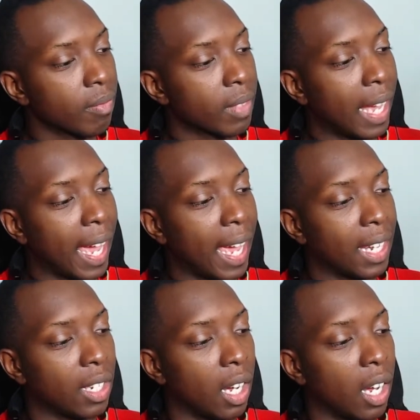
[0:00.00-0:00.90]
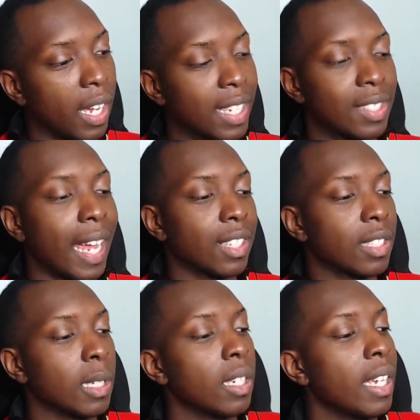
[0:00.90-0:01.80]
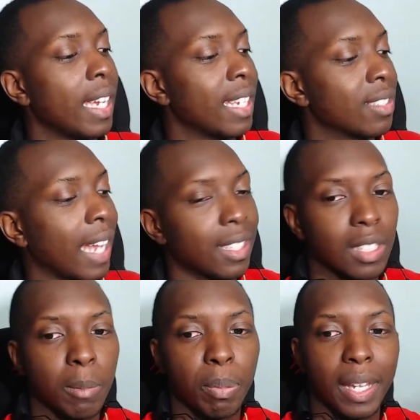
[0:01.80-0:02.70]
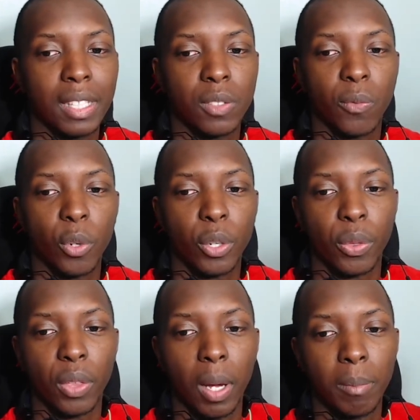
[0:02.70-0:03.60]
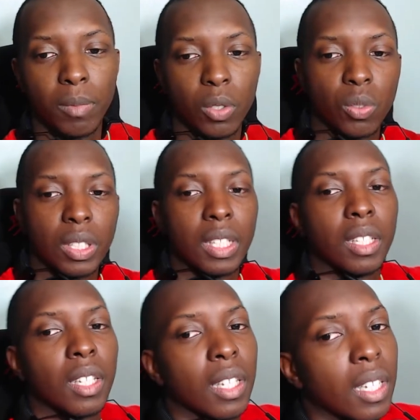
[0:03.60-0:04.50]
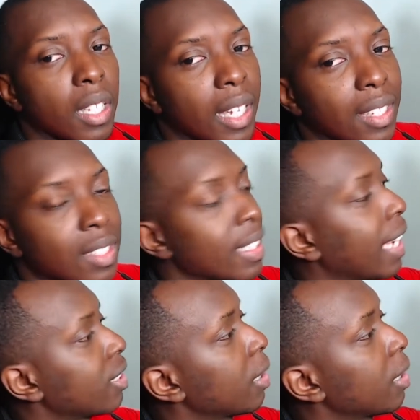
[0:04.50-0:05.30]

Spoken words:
and it's nicely placed for your thumb. You see, it's nicely